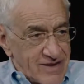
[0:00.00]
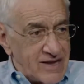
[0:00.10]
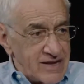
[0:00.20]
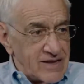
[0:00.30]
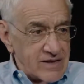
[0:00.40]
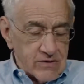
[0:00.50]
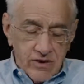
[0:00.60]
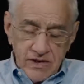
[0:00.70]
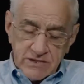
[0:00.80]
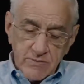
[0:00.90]
Yeah, a
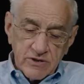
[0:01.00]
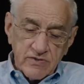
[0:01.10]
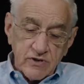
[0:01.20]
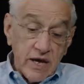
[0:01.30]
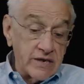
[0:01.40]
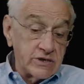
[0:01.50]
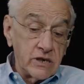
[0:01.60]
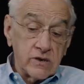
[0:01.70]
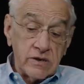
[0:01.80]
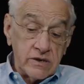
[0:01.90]
great experience for her. And she
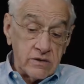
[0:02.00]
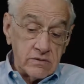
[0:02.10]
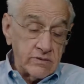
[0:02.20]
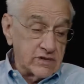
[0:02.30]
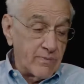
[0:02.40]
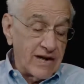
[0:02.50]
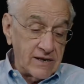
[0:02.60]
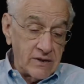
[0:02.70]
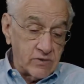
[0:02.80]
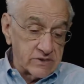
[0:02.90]
learned, it was a
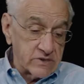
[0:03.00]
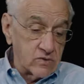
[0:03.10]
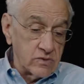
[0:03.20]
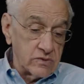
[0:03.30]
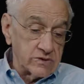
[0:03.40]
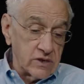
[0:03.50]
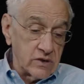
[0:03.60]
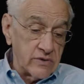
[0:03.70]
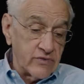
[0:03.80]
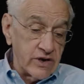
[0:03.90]
bilingual school, she
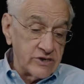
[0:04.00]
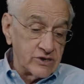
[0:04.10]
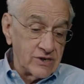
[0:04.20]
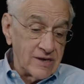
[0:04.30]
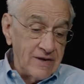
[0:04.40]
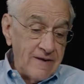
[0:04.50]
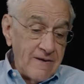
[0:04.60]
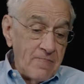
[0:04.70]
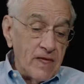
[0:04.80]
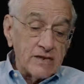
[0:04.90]
learned French.
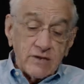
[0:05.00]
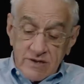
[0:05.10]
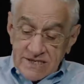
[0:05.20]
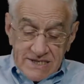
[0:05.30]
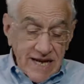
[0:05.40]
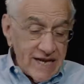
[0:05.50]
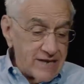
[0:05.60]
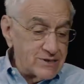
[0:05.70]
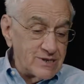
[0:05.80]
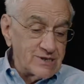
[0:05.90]
And to this
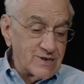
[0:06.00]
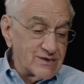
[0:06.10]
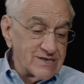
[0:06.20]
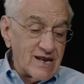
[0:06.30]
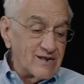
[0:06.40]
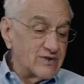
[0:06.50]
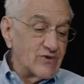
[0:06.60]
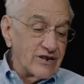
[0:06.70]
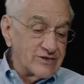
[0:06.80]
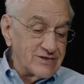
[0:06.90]
day, she still studies
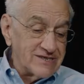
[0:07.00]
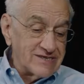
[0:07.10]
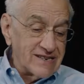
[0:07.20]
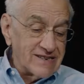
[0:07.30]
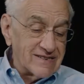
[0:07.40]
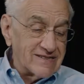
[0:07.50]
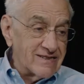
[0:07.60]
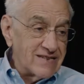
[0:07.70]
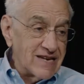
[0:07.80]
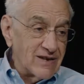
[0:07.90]
French. She's
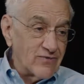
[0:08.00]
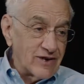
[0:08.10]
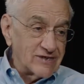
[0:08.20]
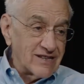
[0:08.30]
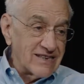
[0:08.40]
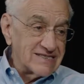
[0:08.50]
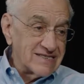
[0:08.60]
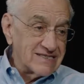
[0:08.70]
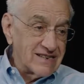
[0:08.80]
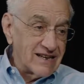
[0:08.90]
taking French
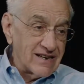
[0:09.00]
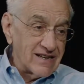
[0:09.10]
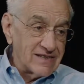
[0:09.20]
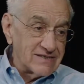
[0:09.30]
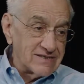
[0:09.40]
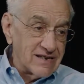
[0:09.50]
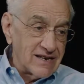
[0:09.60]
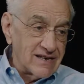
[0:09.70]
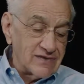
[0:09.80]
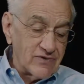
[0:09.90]
classes at Alliance
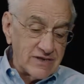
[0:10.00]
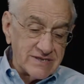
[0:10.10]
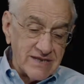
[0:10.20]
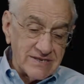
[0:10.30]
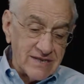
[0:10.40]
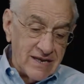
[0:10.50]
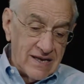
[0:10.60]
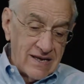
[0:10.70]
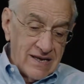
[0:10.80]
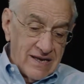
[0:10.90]
Française.
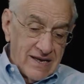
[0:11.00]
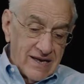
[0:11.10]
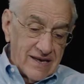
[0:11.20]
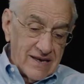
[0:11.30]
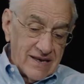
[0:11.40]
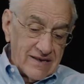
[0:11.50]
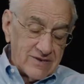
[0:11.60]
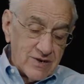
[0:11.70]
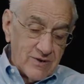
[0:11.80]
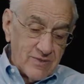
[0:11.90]

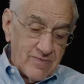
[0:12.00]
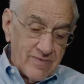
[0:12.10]
So